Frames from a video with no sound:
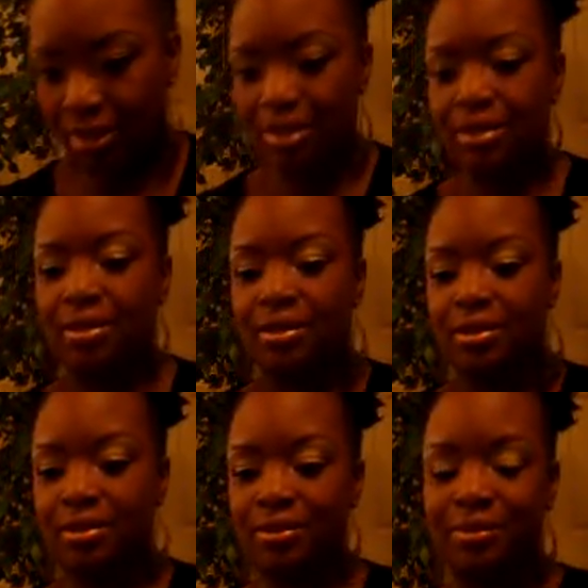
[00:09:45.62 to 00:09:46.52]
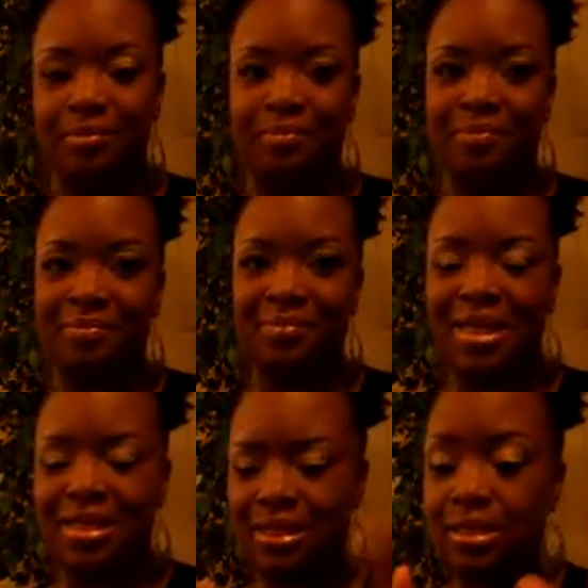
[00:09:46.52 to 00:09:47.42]
and uh,
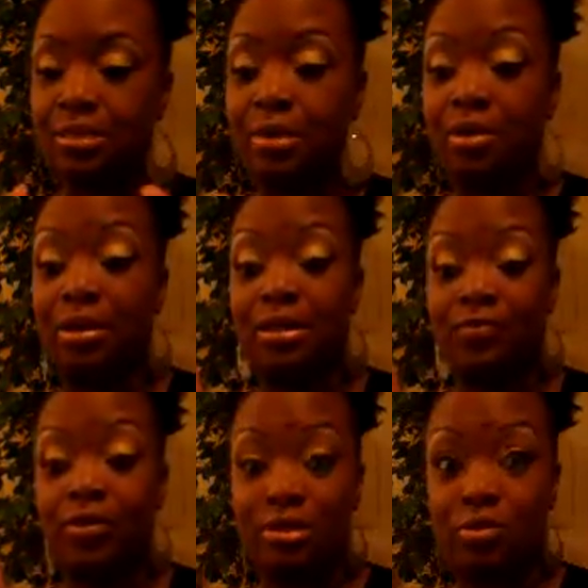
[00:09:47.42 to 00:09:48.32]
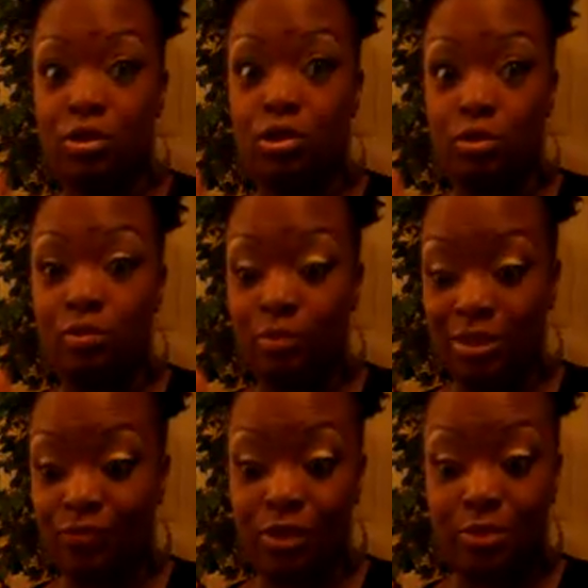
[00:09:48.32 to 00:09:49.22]
I think that's about as far as I want to go
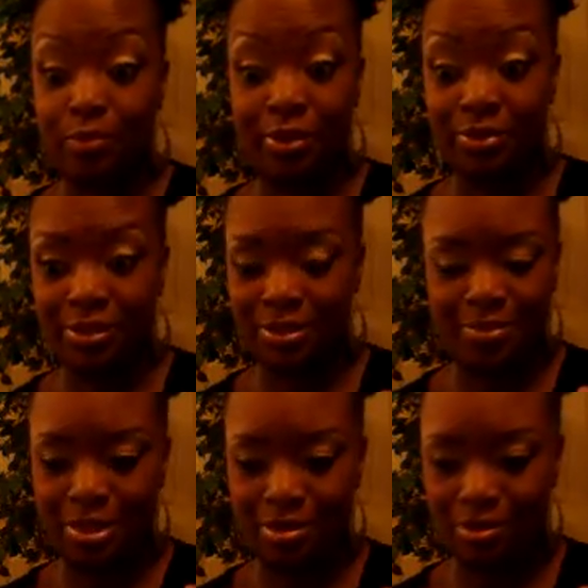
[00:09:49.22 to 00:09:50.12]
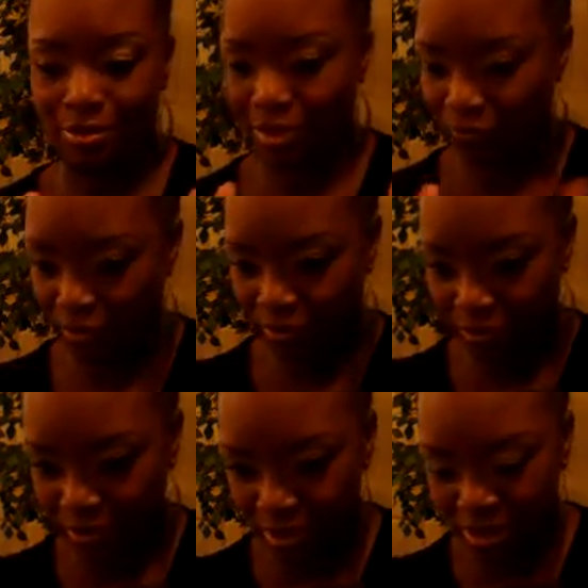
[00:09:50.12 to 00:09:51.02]
as far as piercing. I'm not going to go any
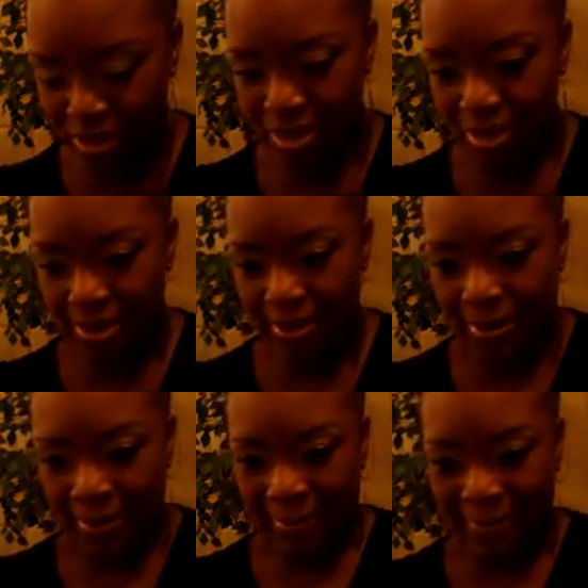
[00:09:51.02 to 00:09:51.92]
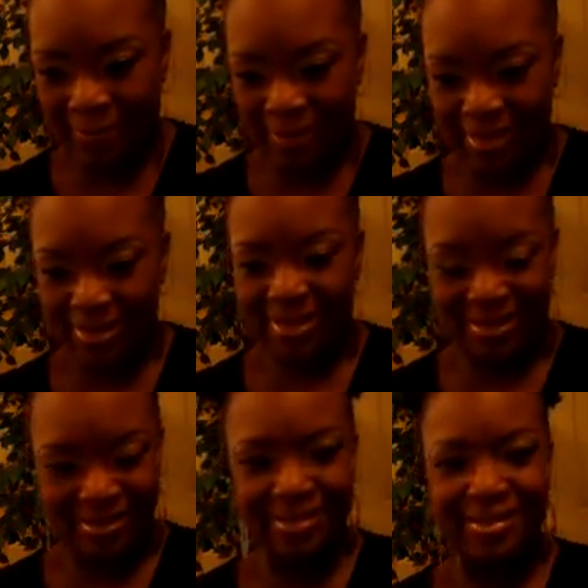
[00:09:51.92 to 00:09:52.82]
further. But
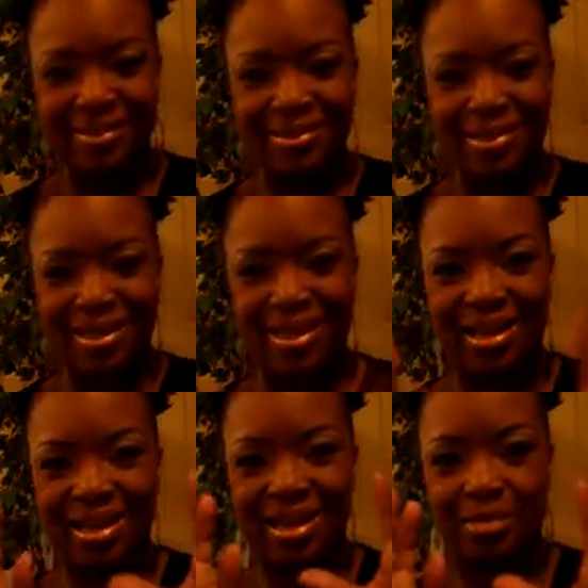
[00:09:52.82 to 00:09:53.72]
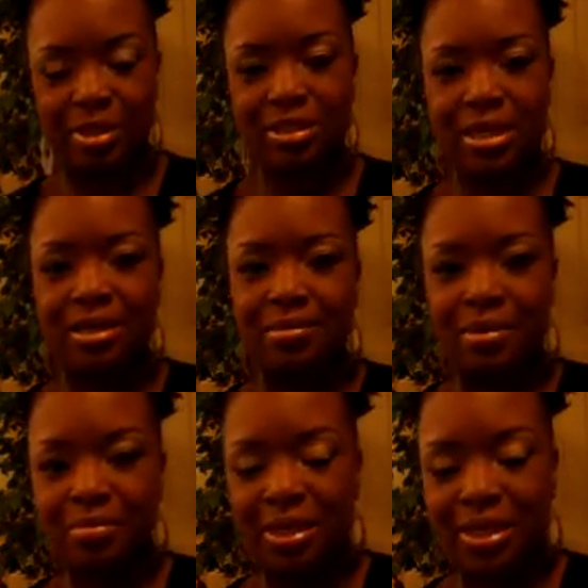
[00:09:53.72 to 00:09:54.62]
yeah, I'm excited
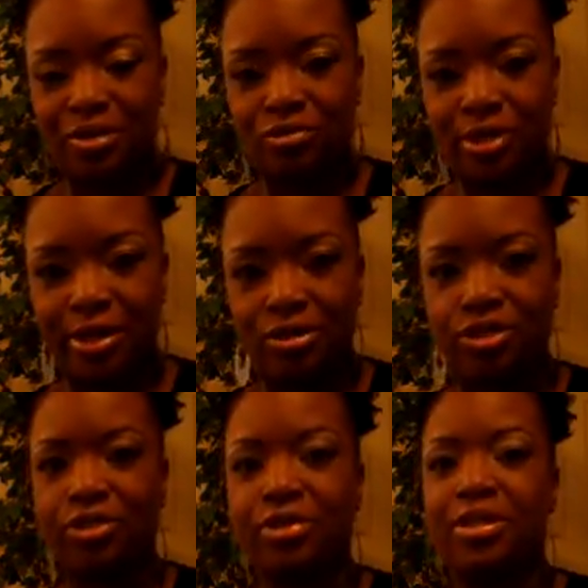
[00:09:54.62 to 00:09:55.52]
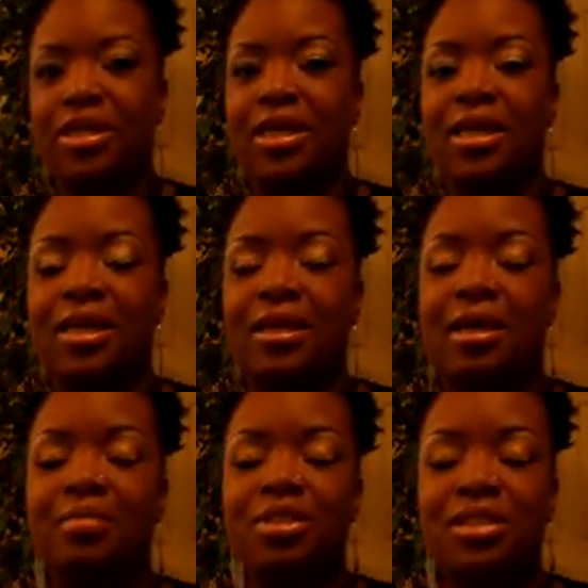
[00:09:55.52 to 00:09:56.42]
about my natural hair journey, and
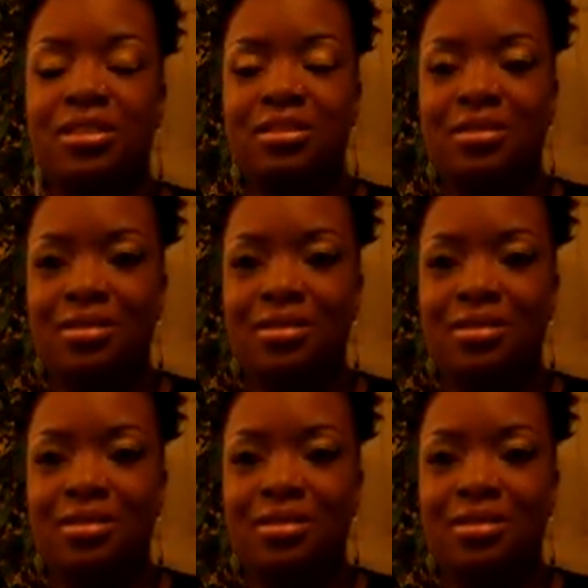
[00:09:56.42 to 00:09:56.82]
I'm just